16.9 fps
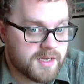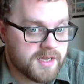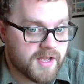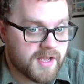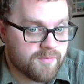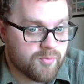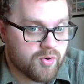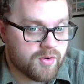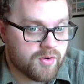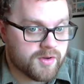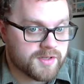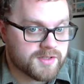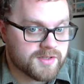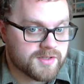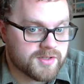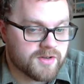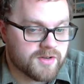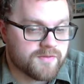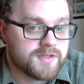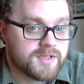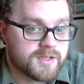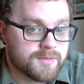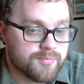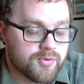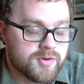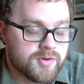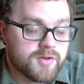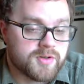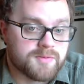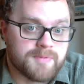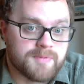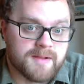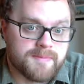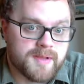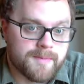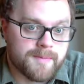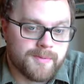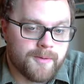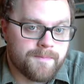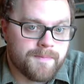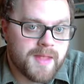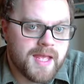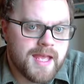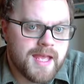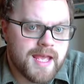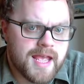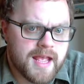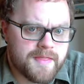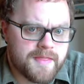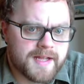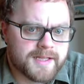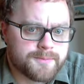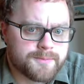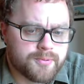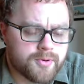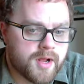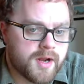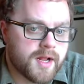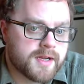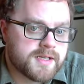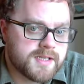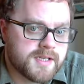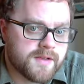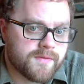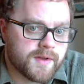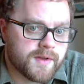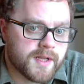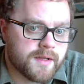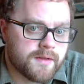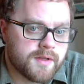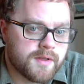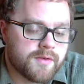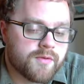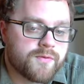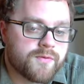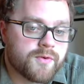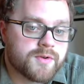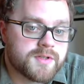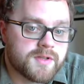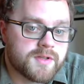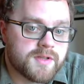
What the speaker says: need to have more goods and services produced by people. And that's productivity. It refers to